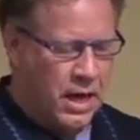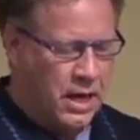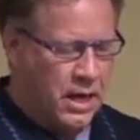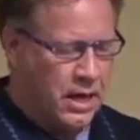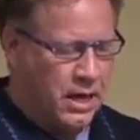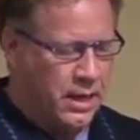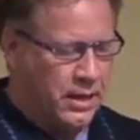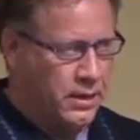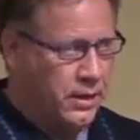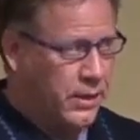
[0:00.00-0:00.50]

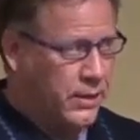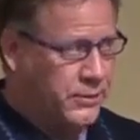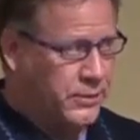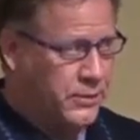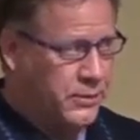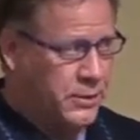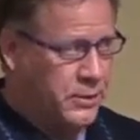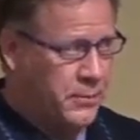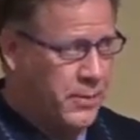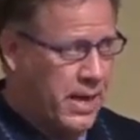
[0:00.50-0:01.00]
Uh, and
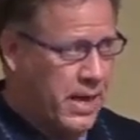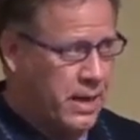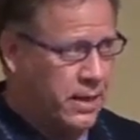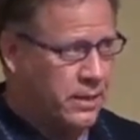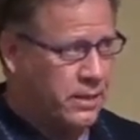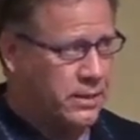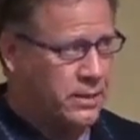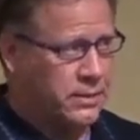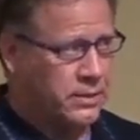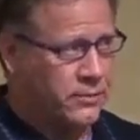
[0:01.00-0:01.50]
also in the
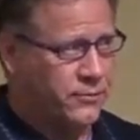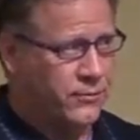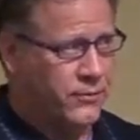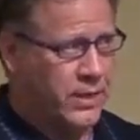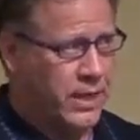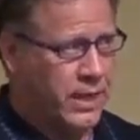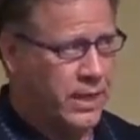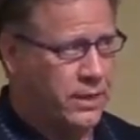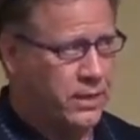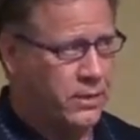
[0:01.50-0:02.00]
back is a
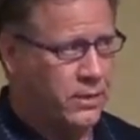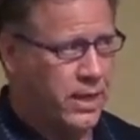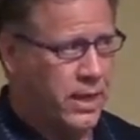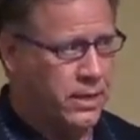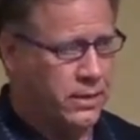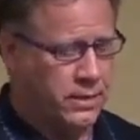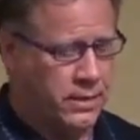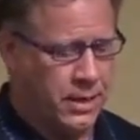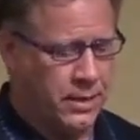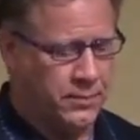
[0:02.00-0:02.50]
flyer
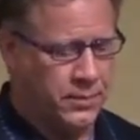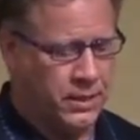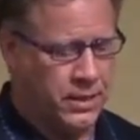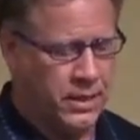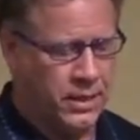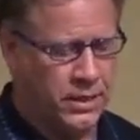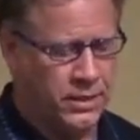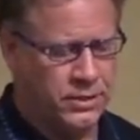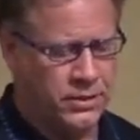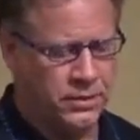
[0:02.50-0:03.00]
and an
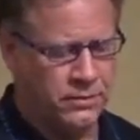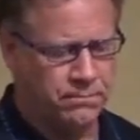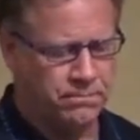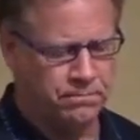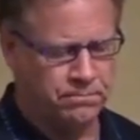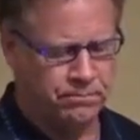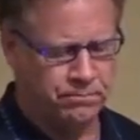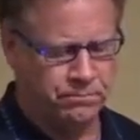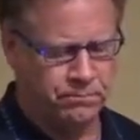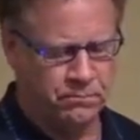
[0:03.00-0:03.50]

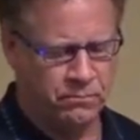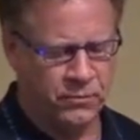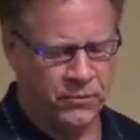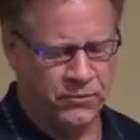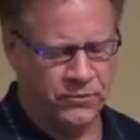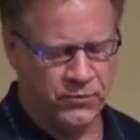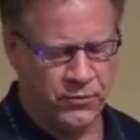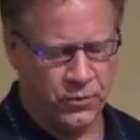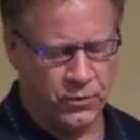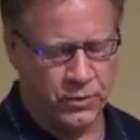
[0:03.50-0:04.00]
application
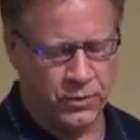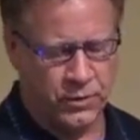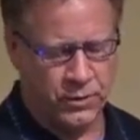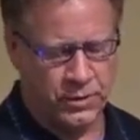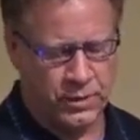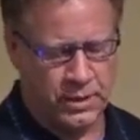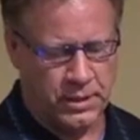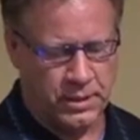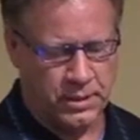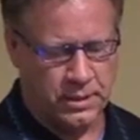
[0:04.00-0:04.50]

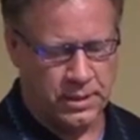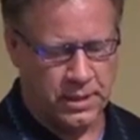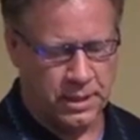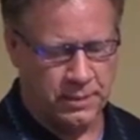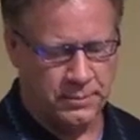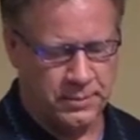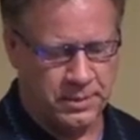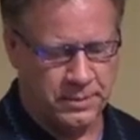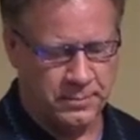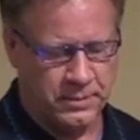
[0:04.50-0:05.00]
for the
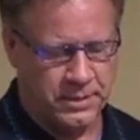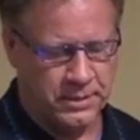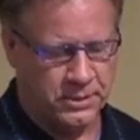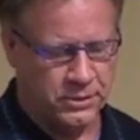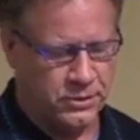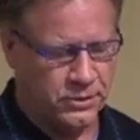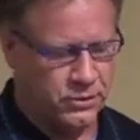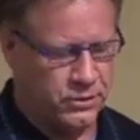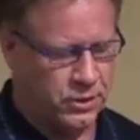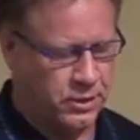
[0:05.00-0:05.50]
campus
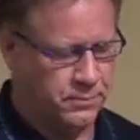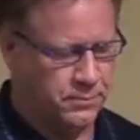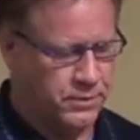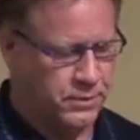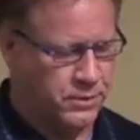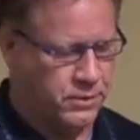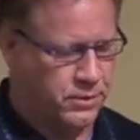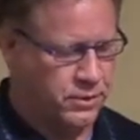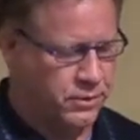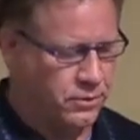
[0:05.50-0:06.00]
ministry
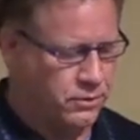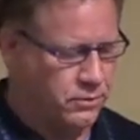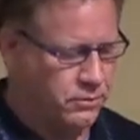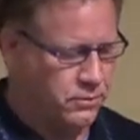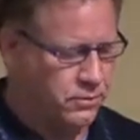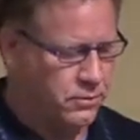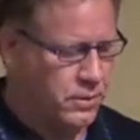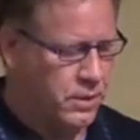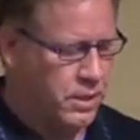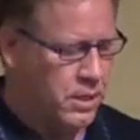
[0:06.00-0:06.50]
trip
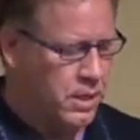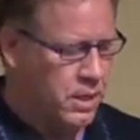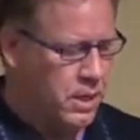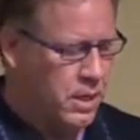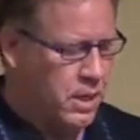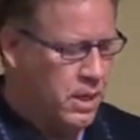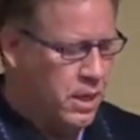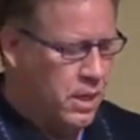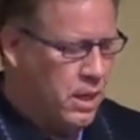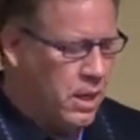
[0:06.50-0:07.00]
to
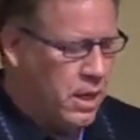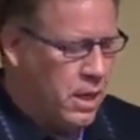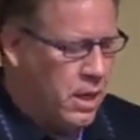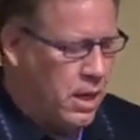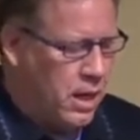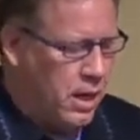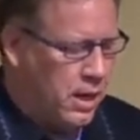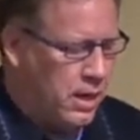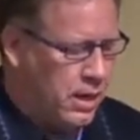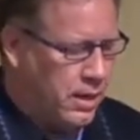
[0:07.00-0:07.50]

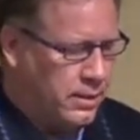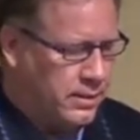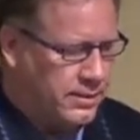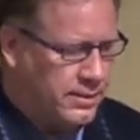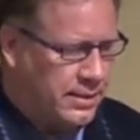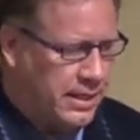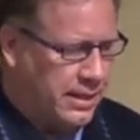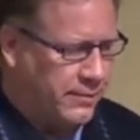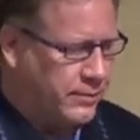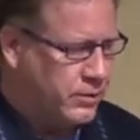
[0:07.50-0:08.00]
uh, El
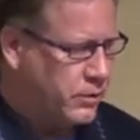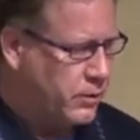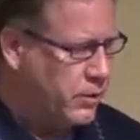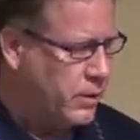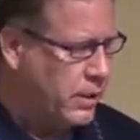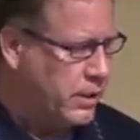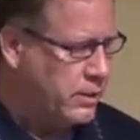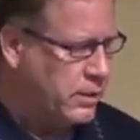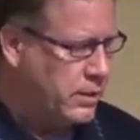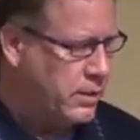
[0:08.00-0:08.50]

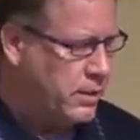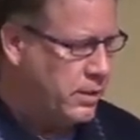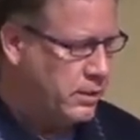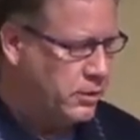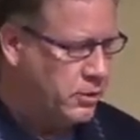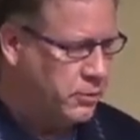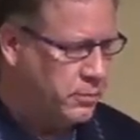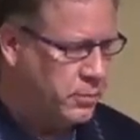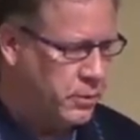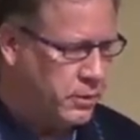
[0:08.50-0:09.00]
Salvador and the
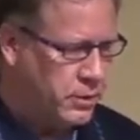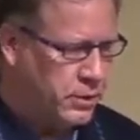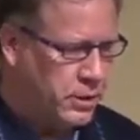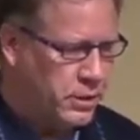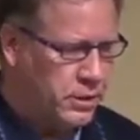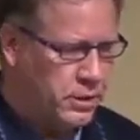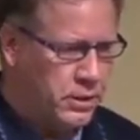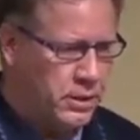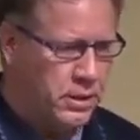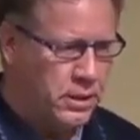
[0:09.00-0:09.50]
Kino
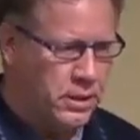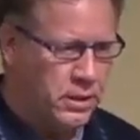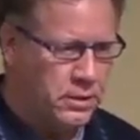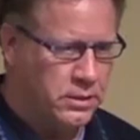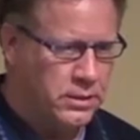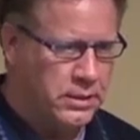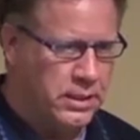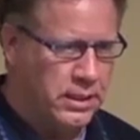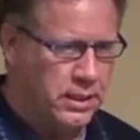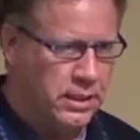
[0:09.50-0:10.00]
border.
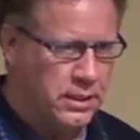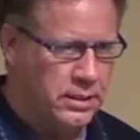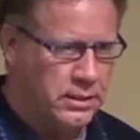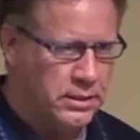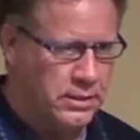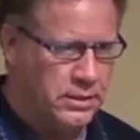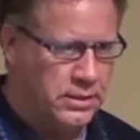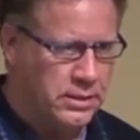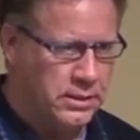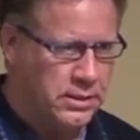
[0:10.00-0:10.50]
The
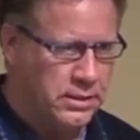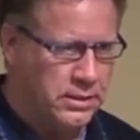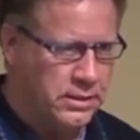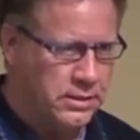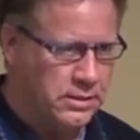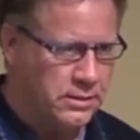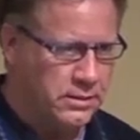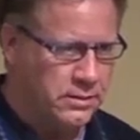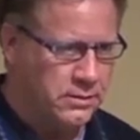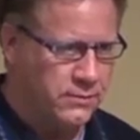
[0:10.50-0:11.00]
deadline is
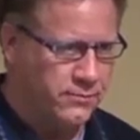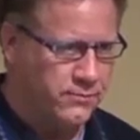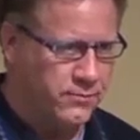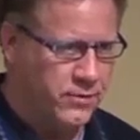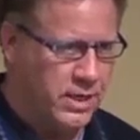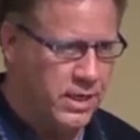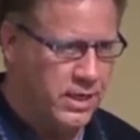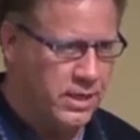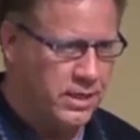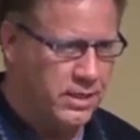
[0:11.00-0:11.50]
this
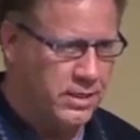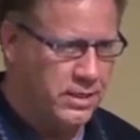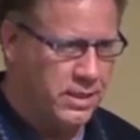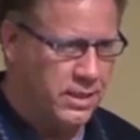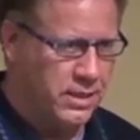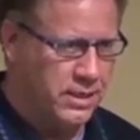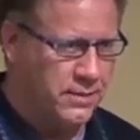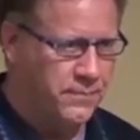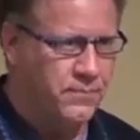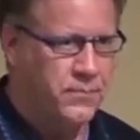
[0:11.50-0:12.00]

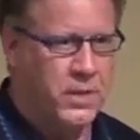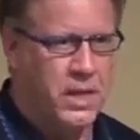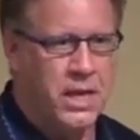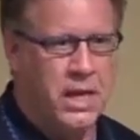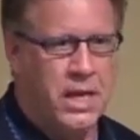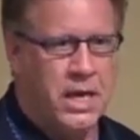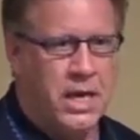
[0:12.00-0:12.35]
Friday,